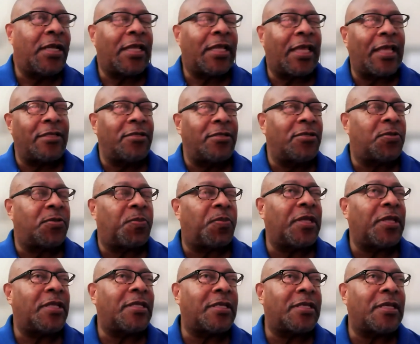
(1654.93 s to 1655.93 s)
Can you
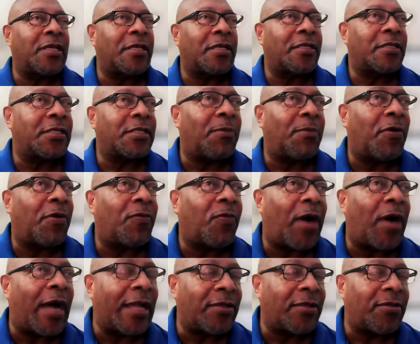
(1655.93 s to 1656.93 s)
speak to some of
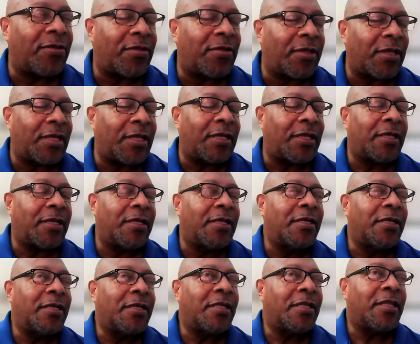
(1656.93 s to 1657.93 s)
why you think
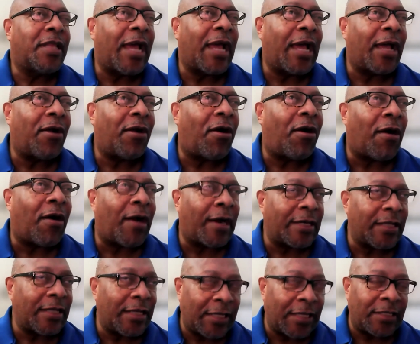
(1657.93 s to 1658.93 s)
that
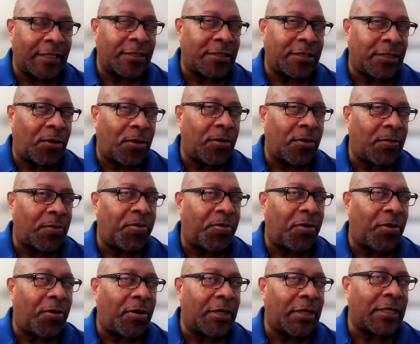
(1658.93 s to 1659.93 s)
art is so
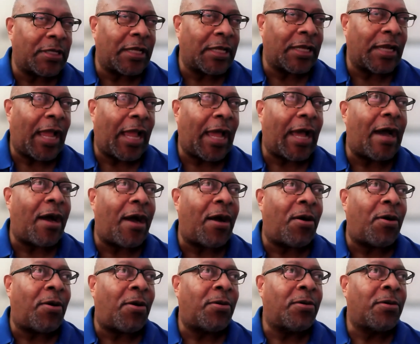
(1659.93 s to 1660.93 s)
important and
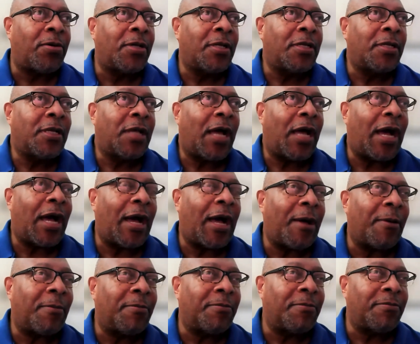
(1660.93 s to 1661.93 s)
how
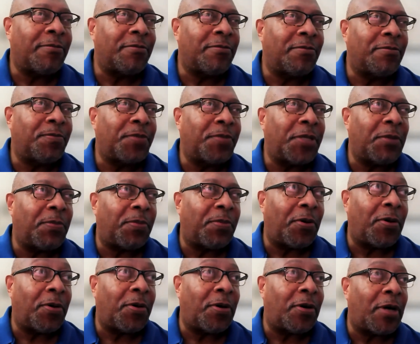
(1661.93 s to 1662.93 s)
um,
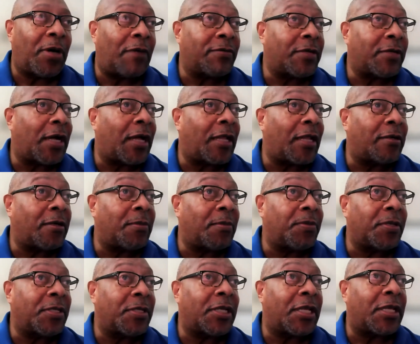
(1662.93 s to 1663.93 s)
people of color in
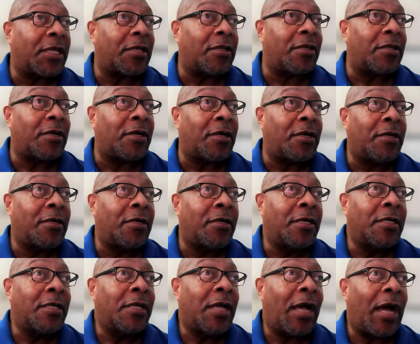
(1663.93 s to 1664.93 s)
particular
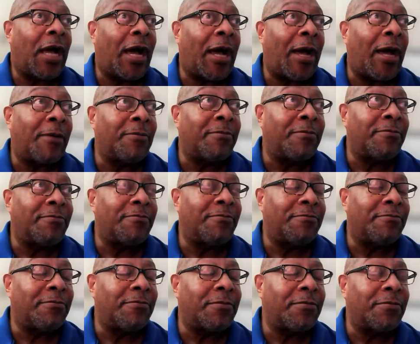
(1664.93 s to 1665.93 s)
um,
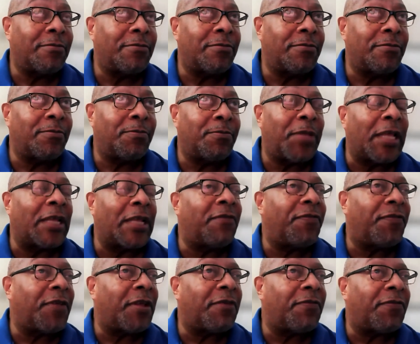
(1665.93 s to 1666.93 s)

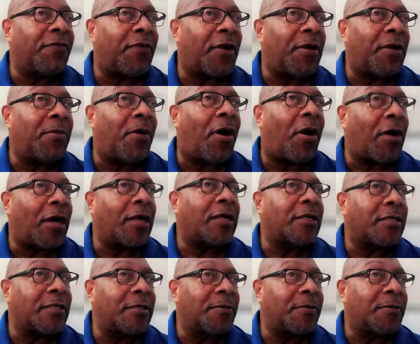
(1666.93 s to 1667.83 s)
benefit from art?